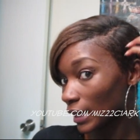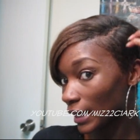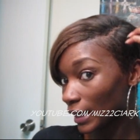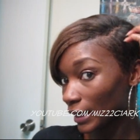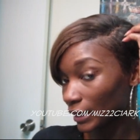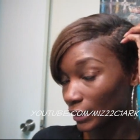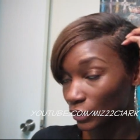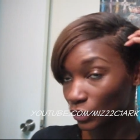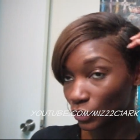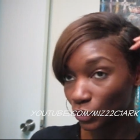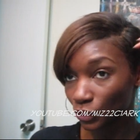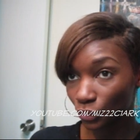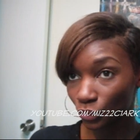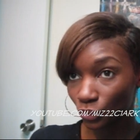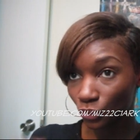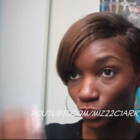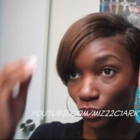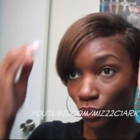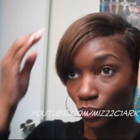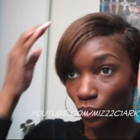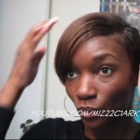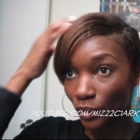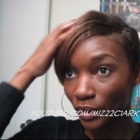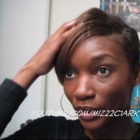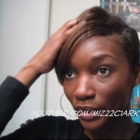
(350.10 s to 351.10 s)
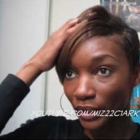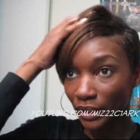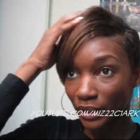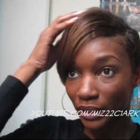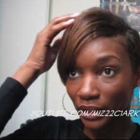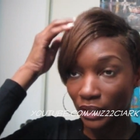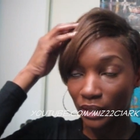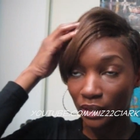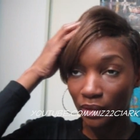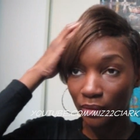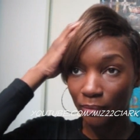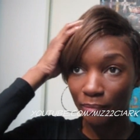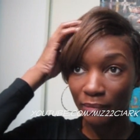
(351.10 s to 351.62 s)
I do
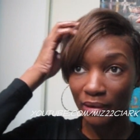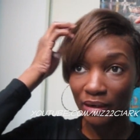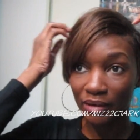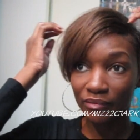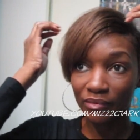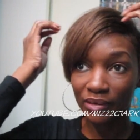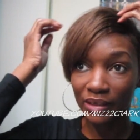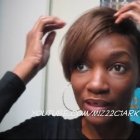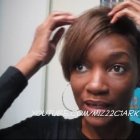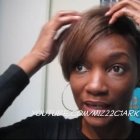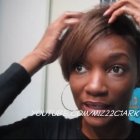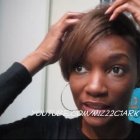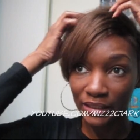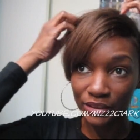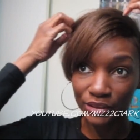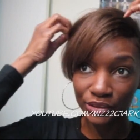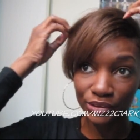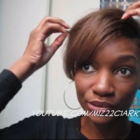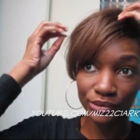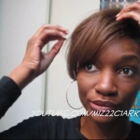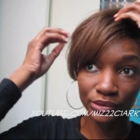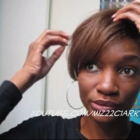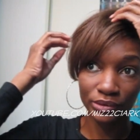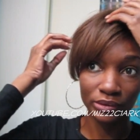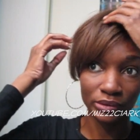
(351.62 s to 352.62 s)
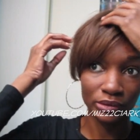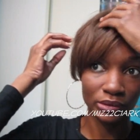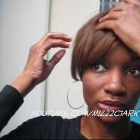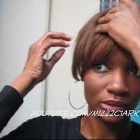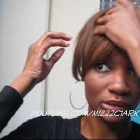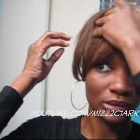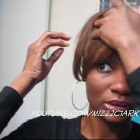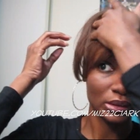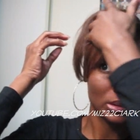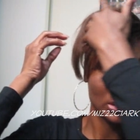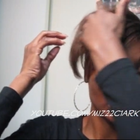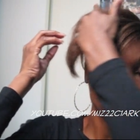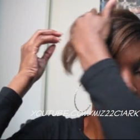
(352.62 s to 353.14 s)
when my relaxer
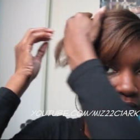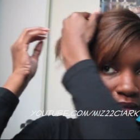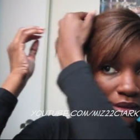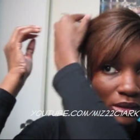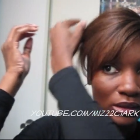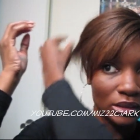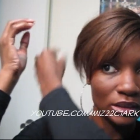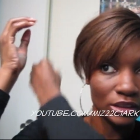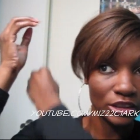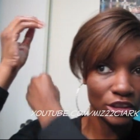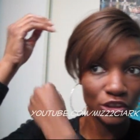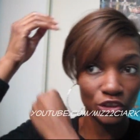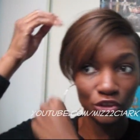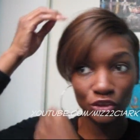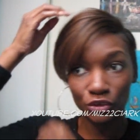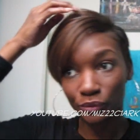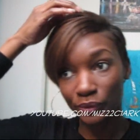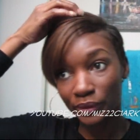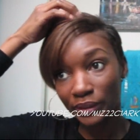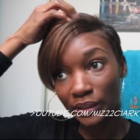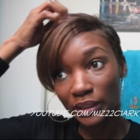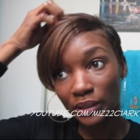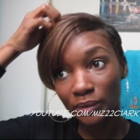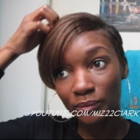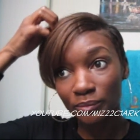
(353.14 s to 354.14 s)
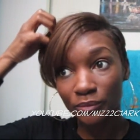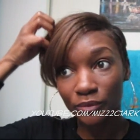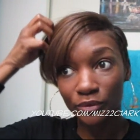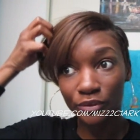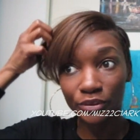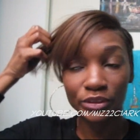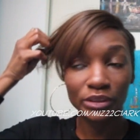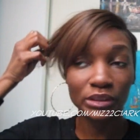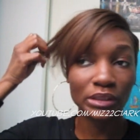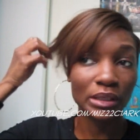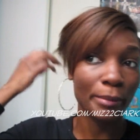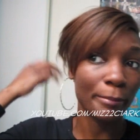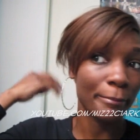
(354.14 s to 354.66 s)
is to the extreme or
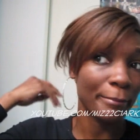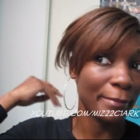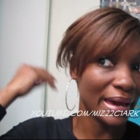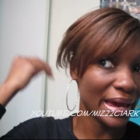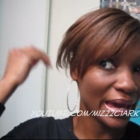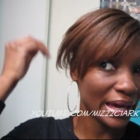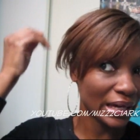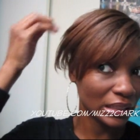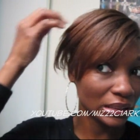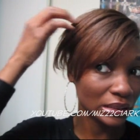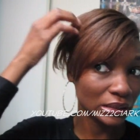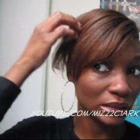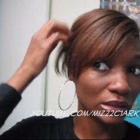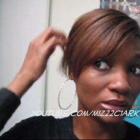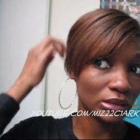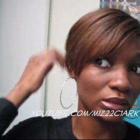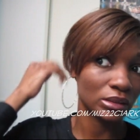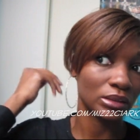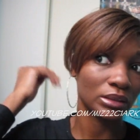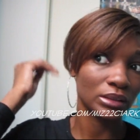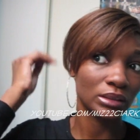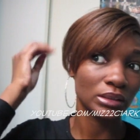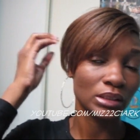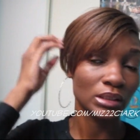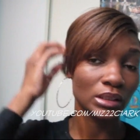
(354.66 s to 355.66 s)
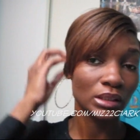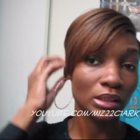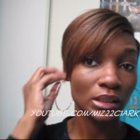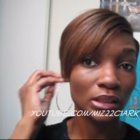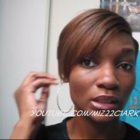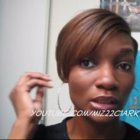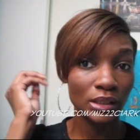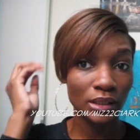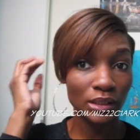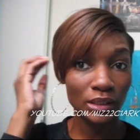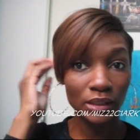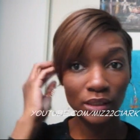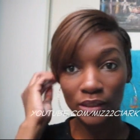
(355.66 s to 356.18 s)
to the max.
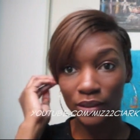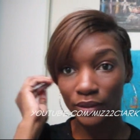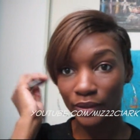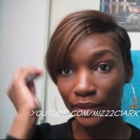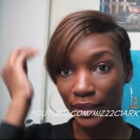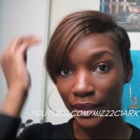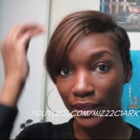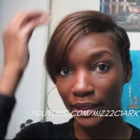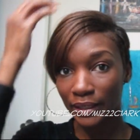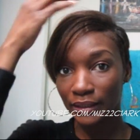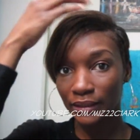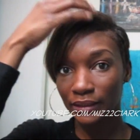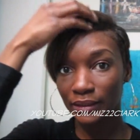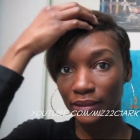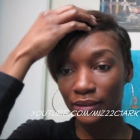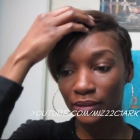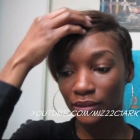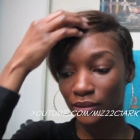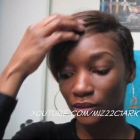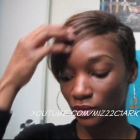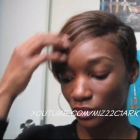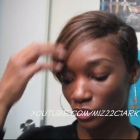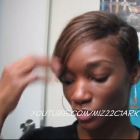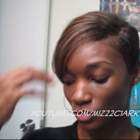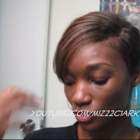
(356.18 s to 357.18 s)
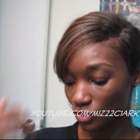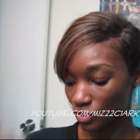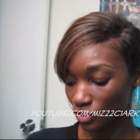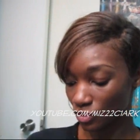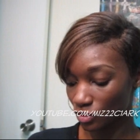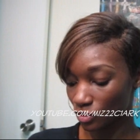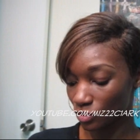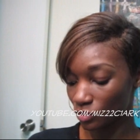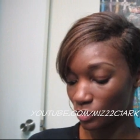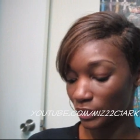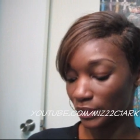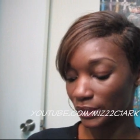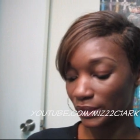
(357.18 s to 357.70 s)
Okay,
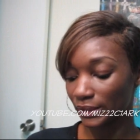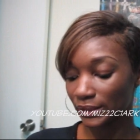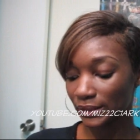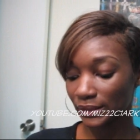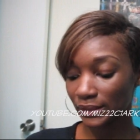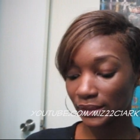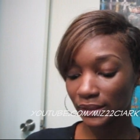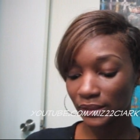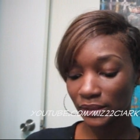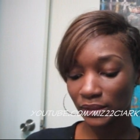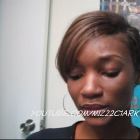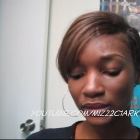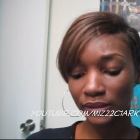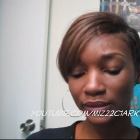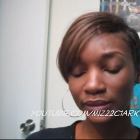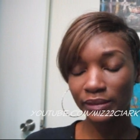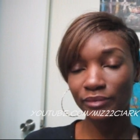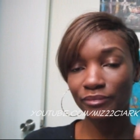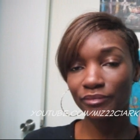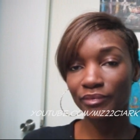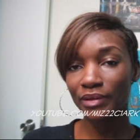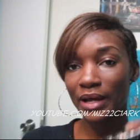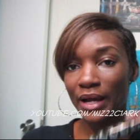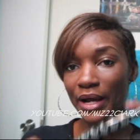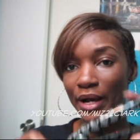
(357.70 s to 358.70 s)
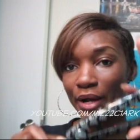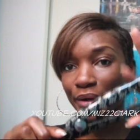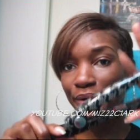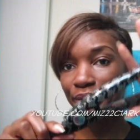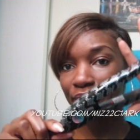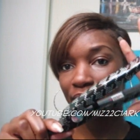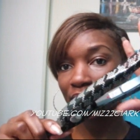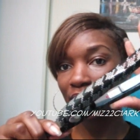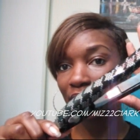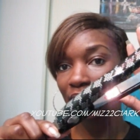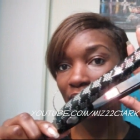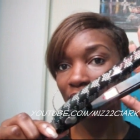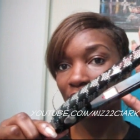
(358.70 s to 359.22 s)
so this is the flat iron
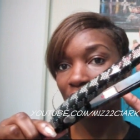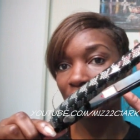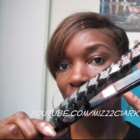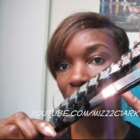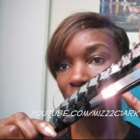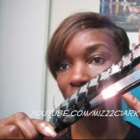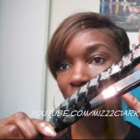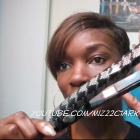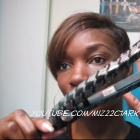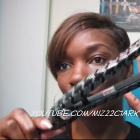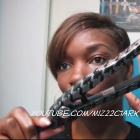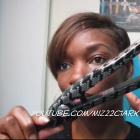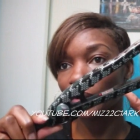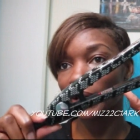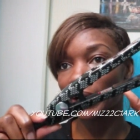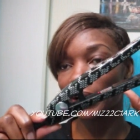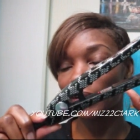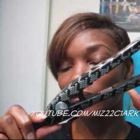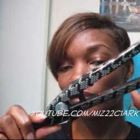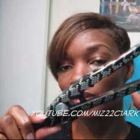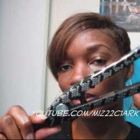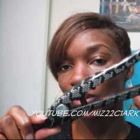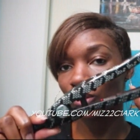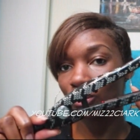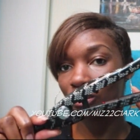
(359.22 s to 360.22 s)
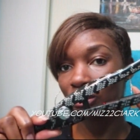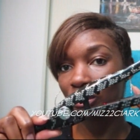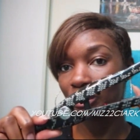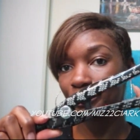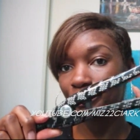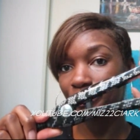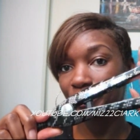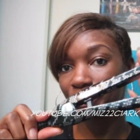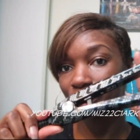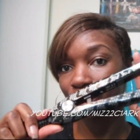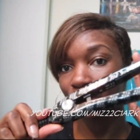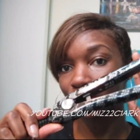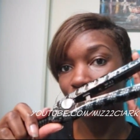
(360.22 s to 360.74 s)
again. I will have
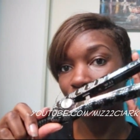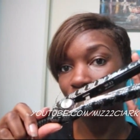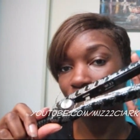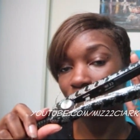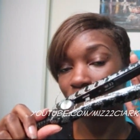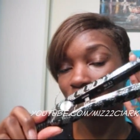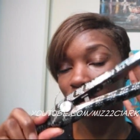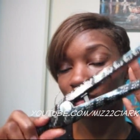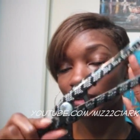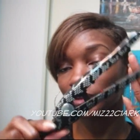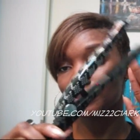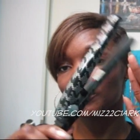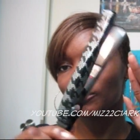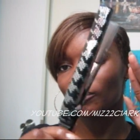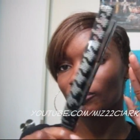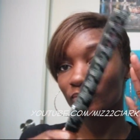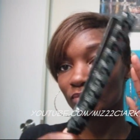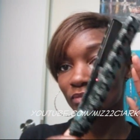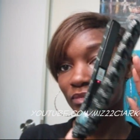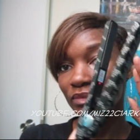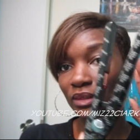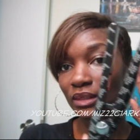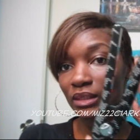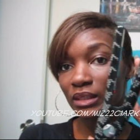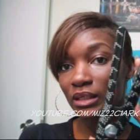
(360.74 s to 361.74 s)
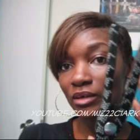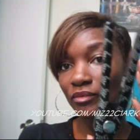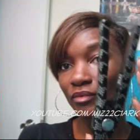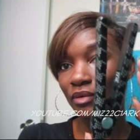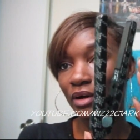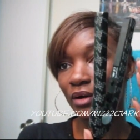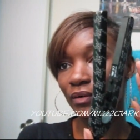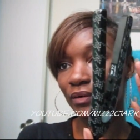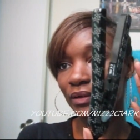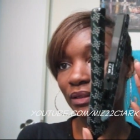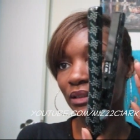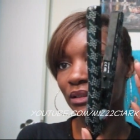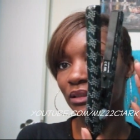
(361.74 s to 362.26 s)
close-up pictures of
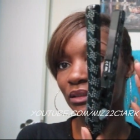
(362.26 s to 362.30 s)
how it